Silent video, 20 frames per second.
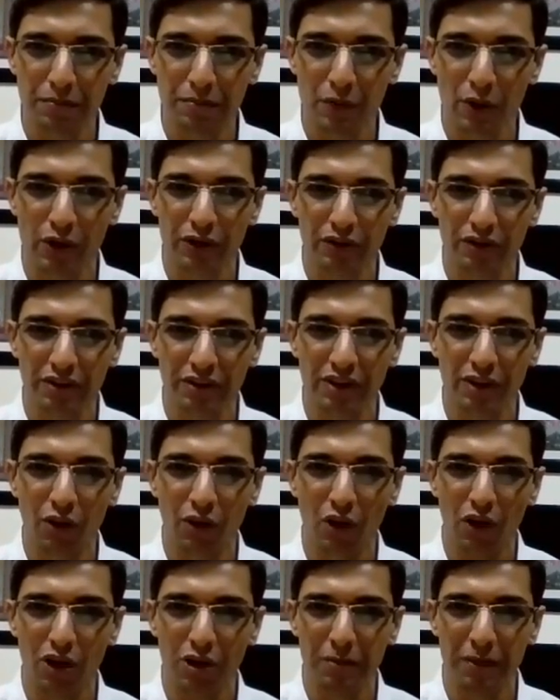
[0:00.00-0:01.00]
producing
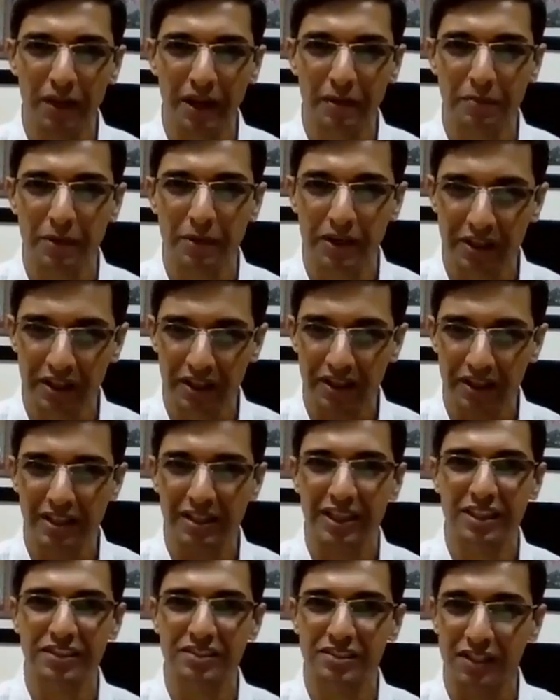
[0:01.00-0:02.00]
all my material
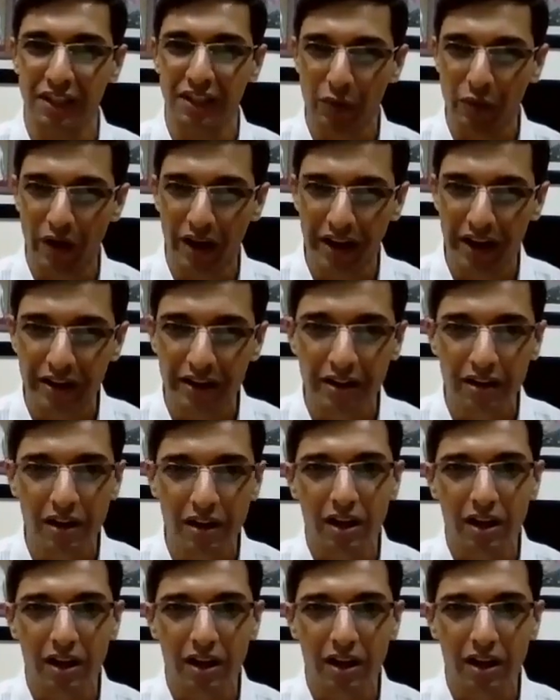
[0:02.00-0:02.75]
that is required.